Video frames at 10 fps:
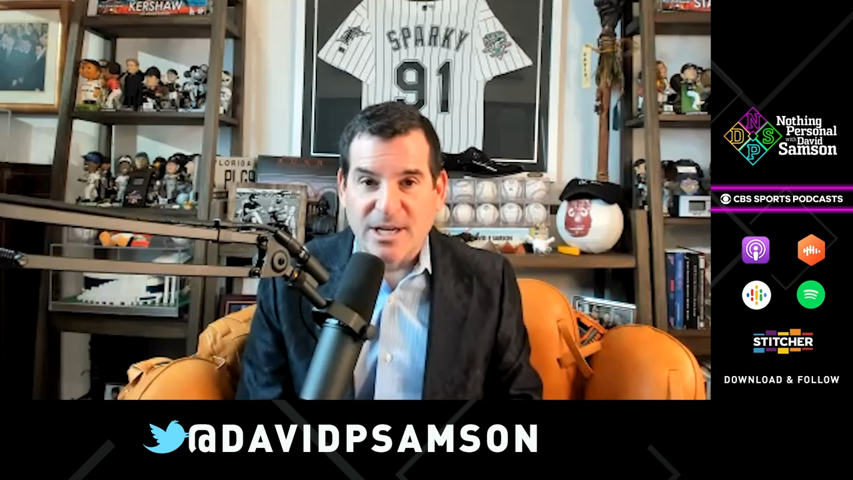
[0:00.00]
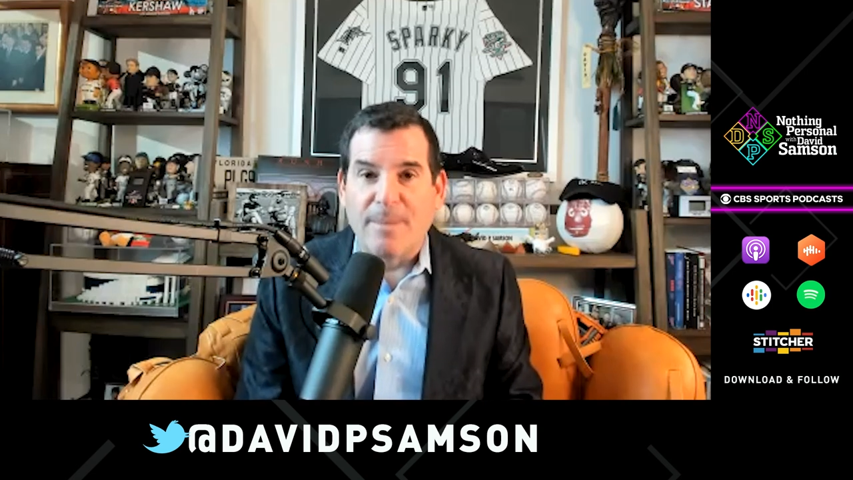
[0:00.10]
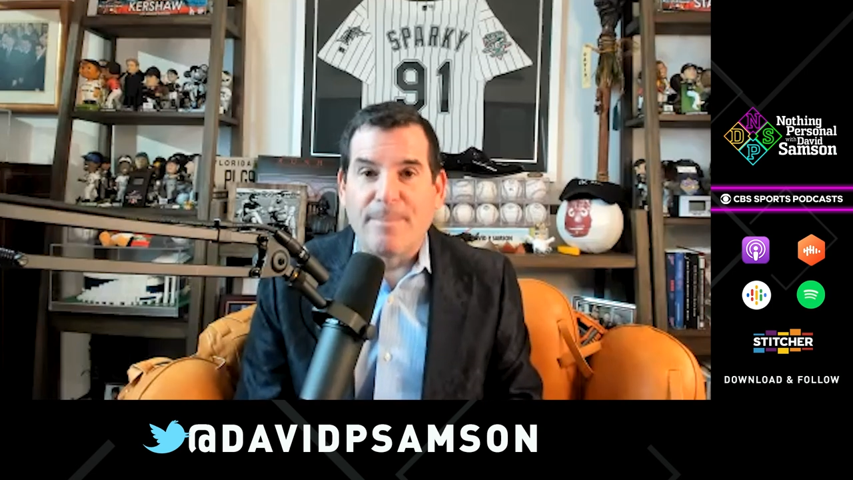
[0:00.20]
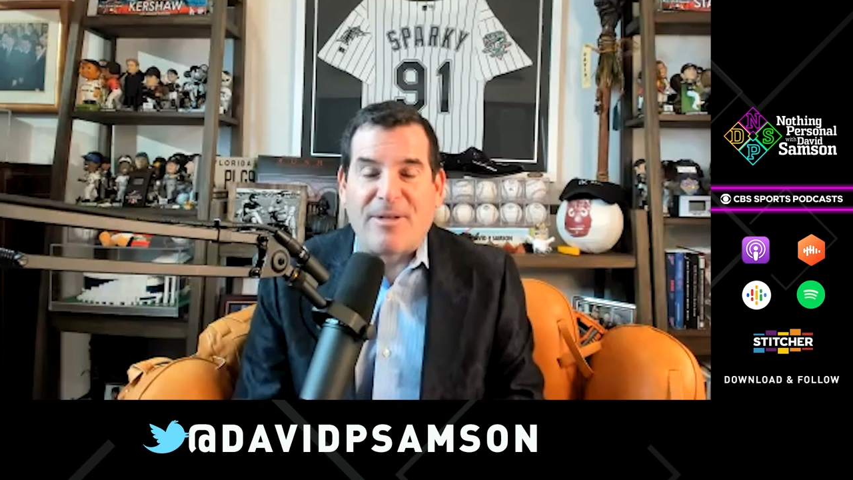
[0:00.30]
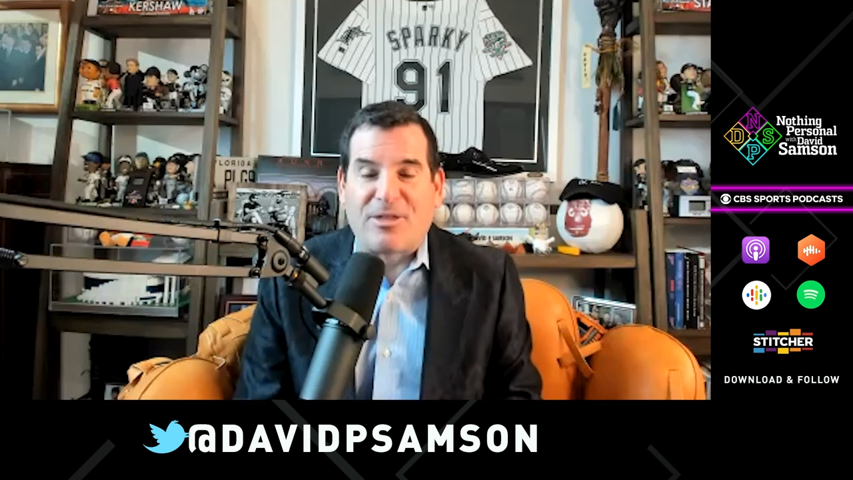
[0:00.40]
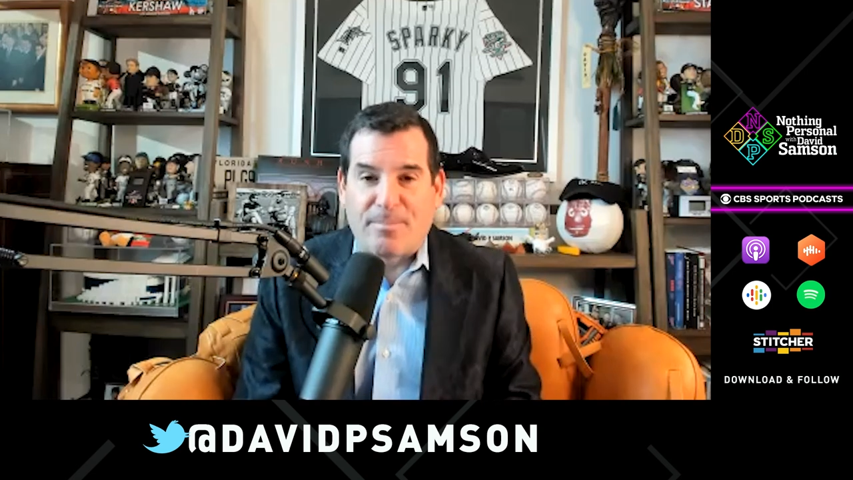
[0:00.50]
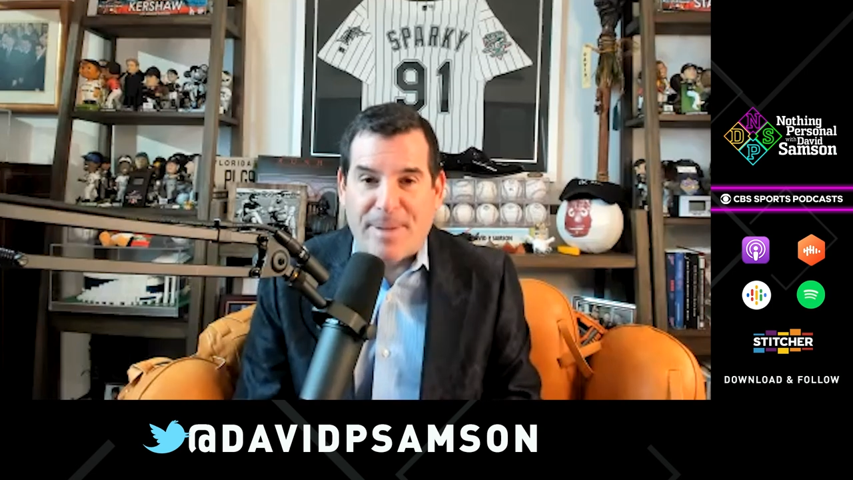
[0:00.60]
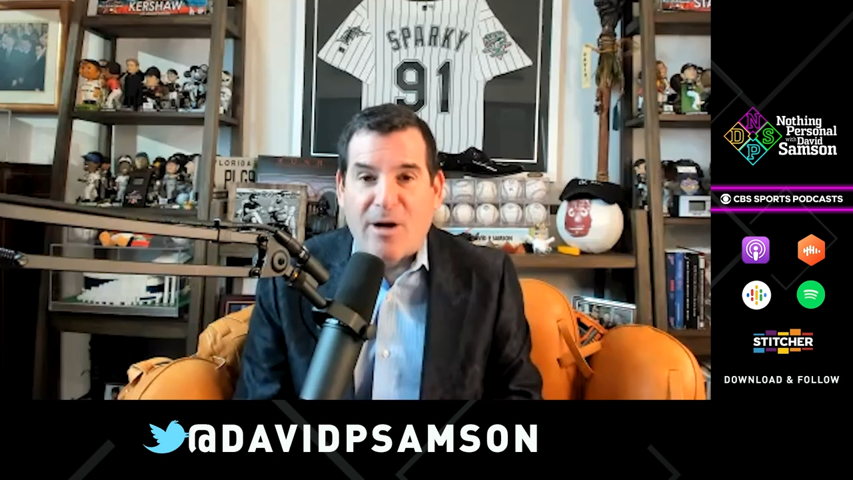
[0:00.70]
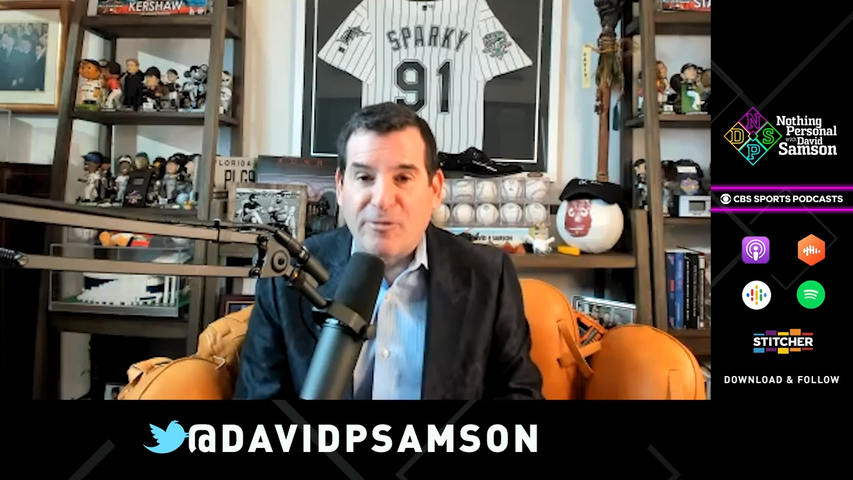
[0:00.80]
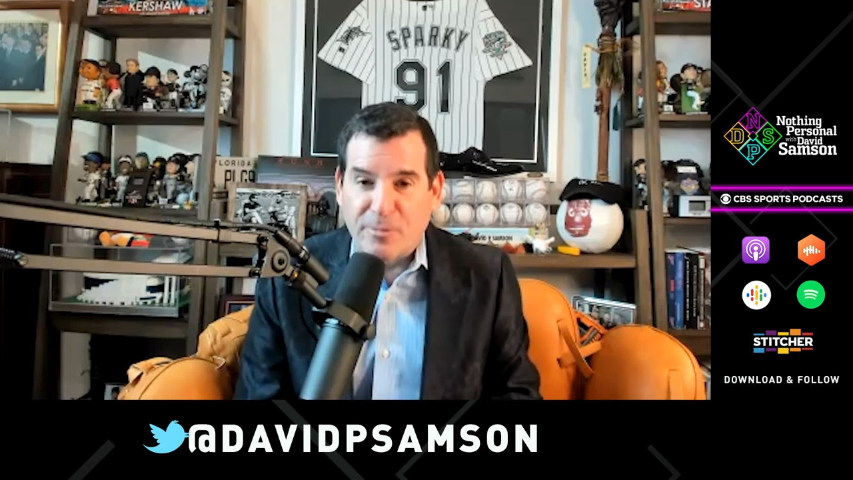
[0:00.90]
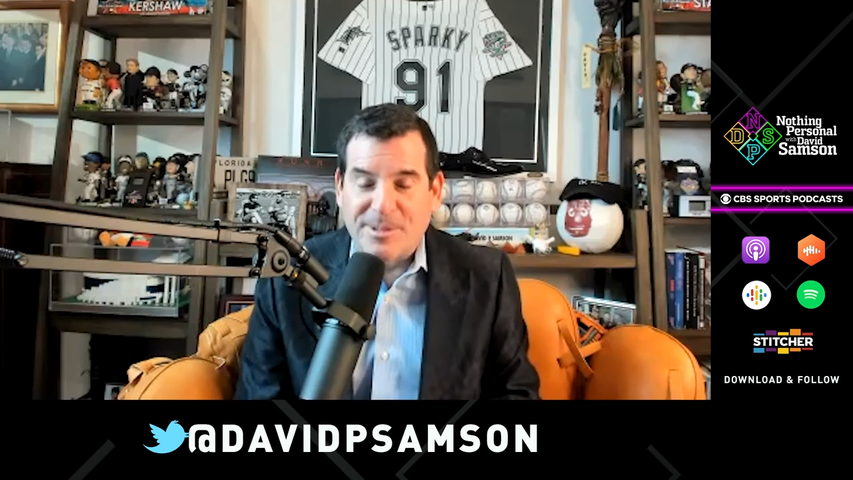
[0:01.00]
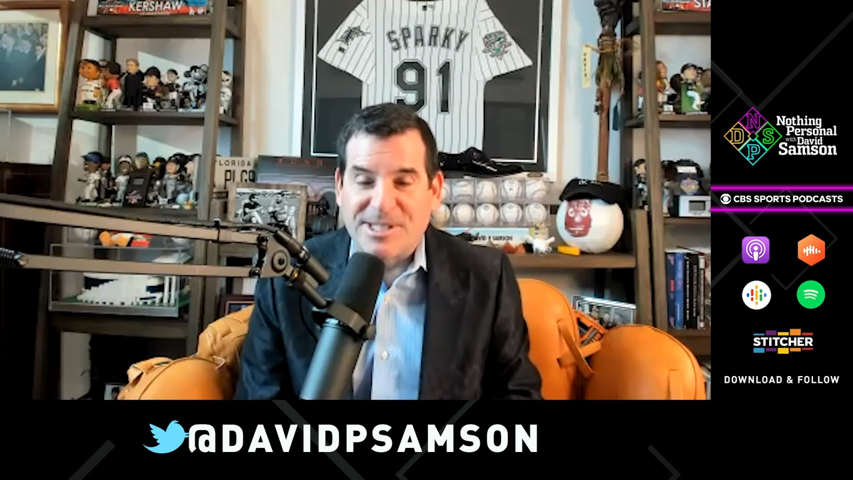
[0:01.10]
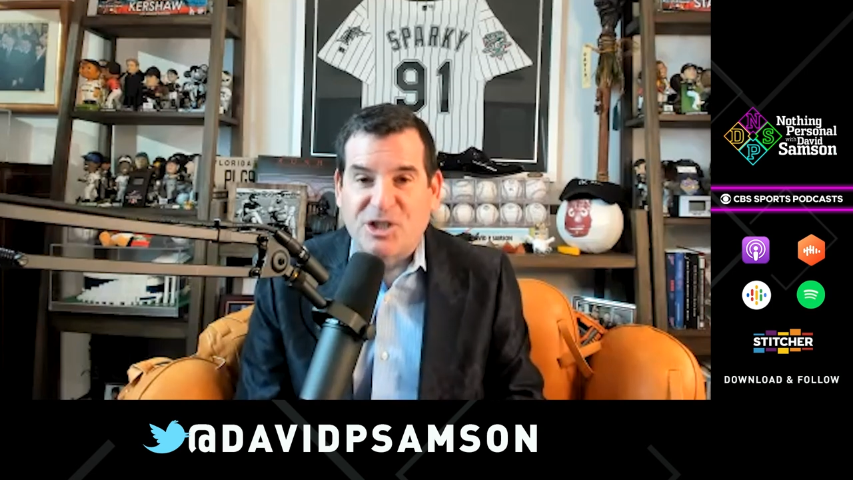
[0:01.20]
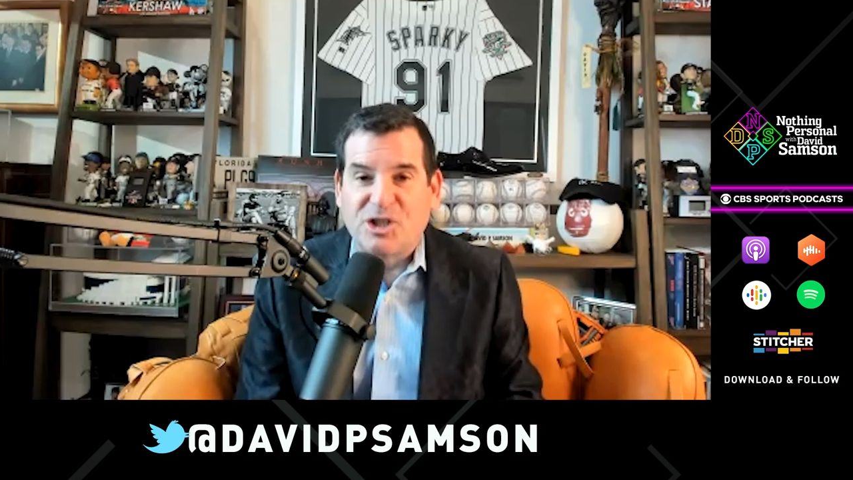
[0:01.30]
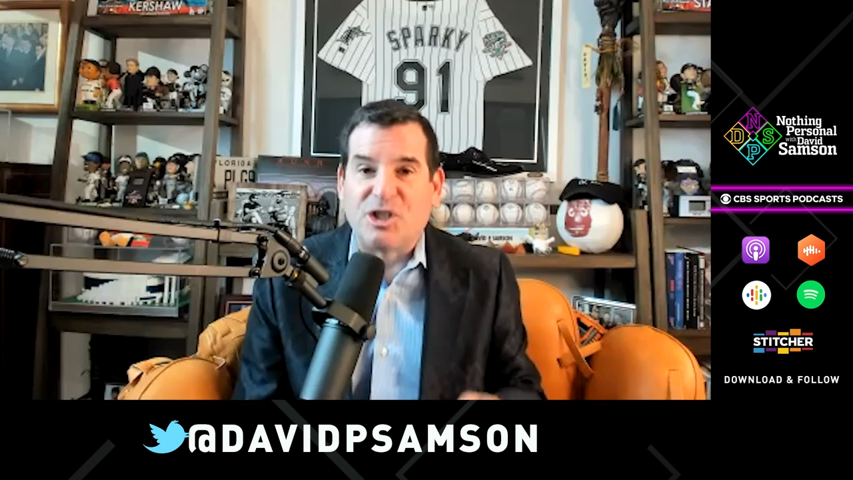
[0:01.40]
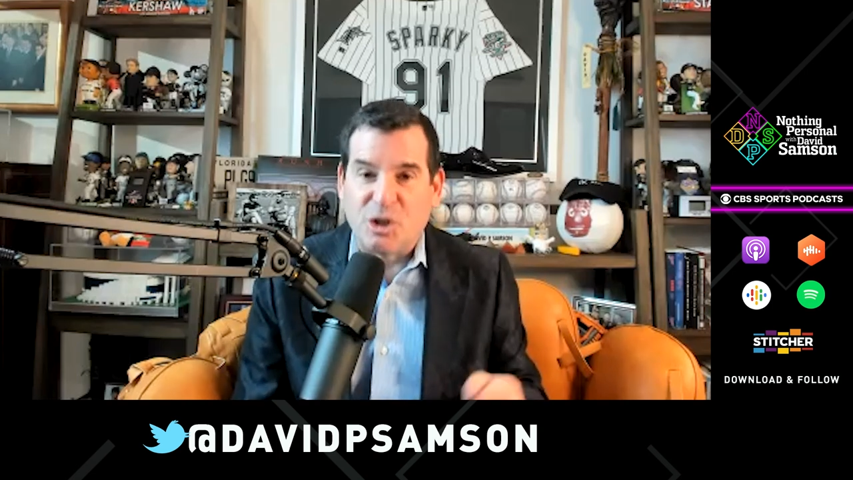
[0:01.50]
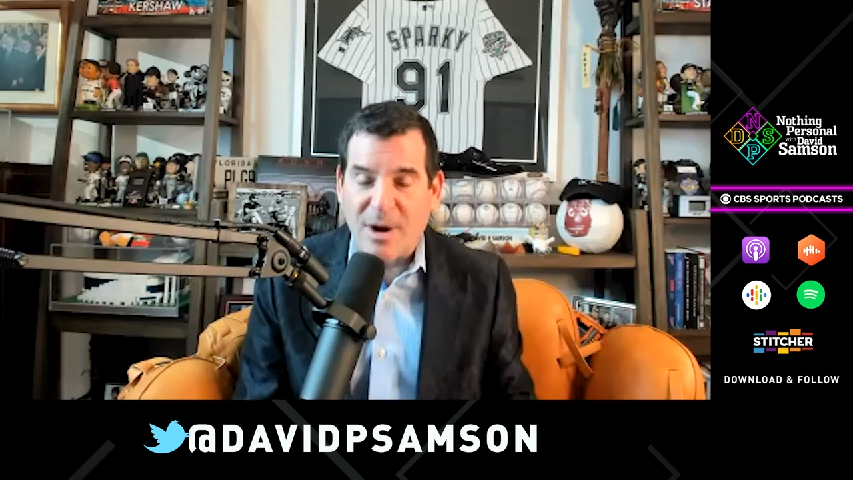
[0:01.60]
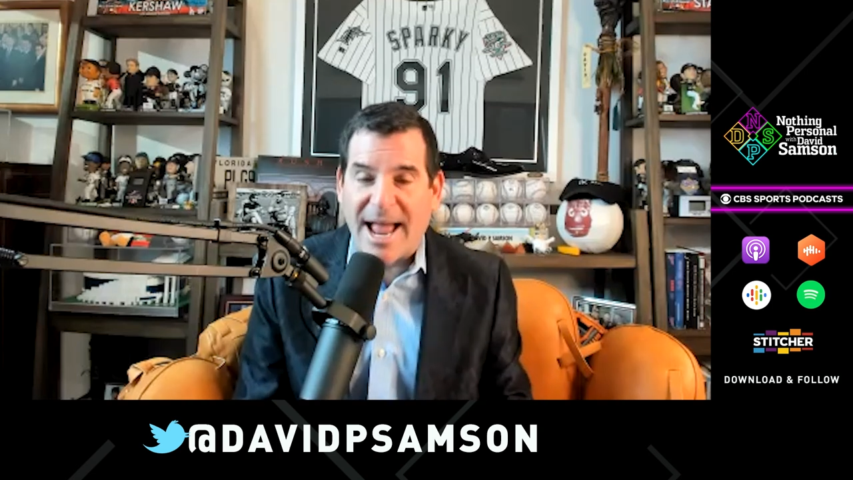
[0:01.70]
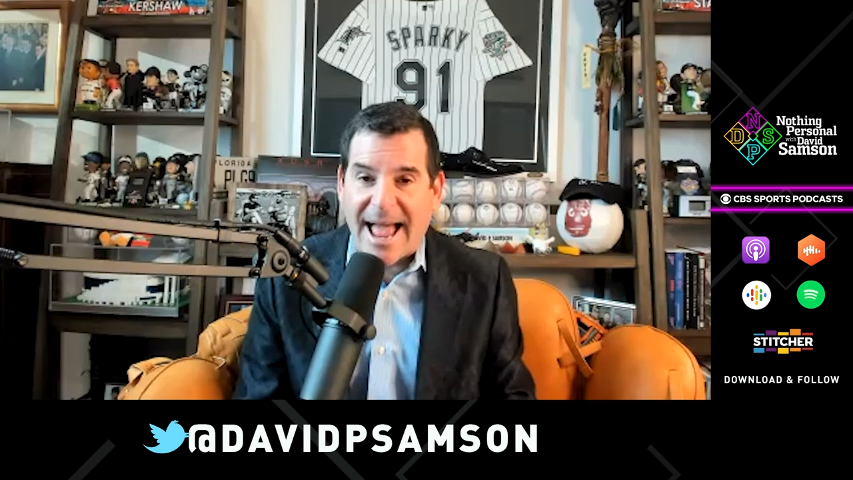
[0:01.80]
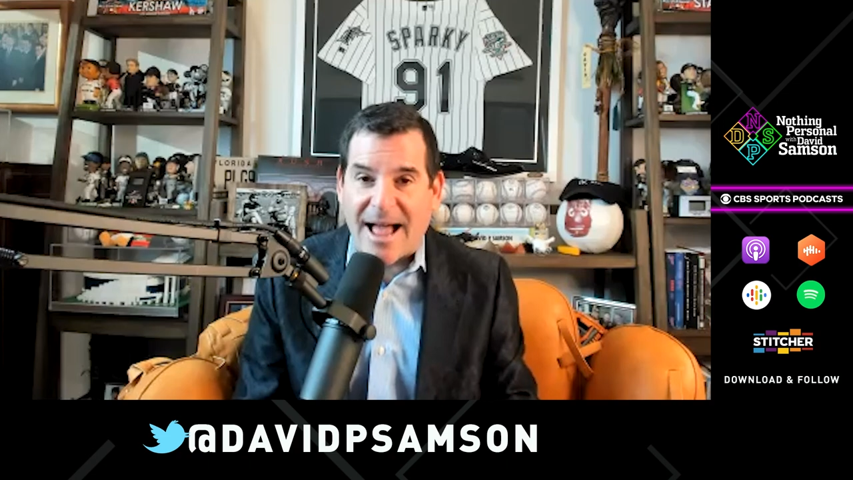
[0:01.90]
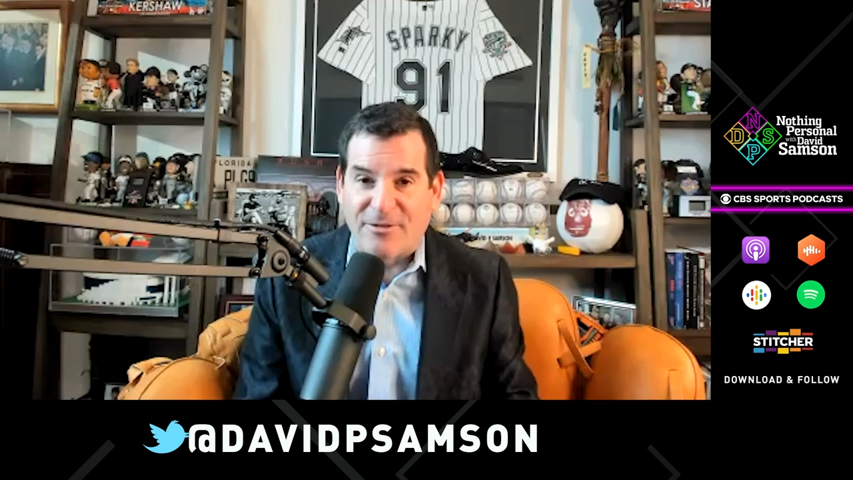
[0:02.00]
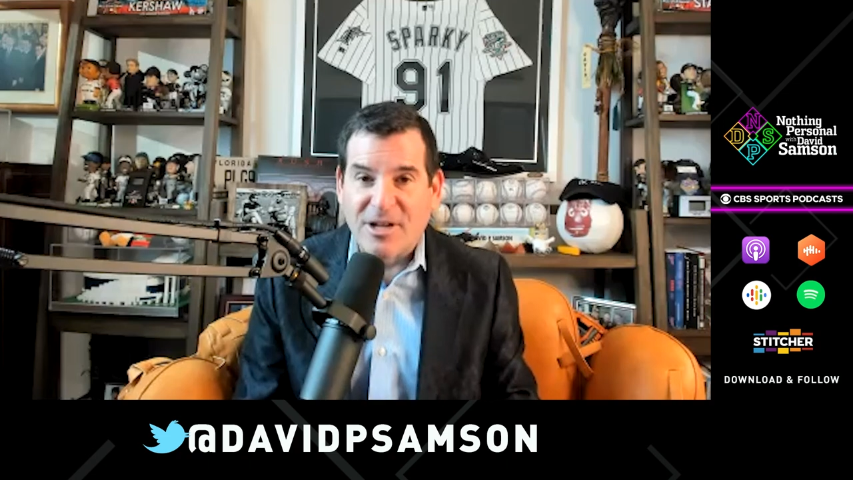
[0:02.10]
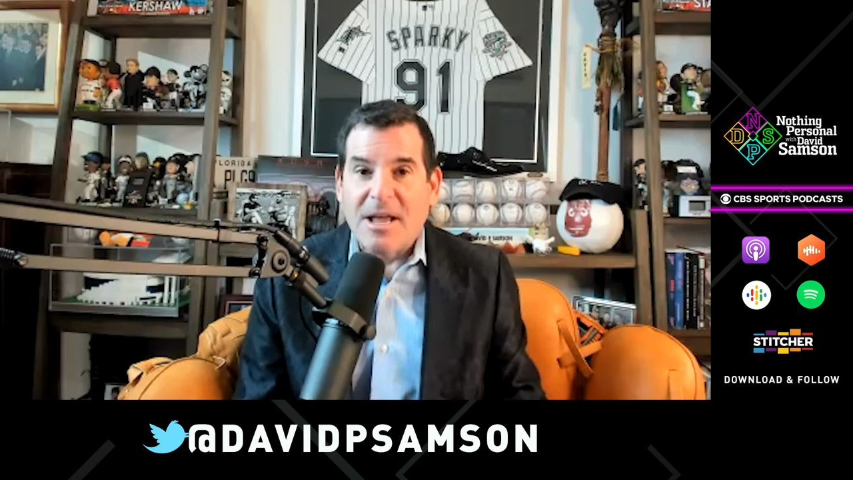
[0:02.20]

about the powerful position you have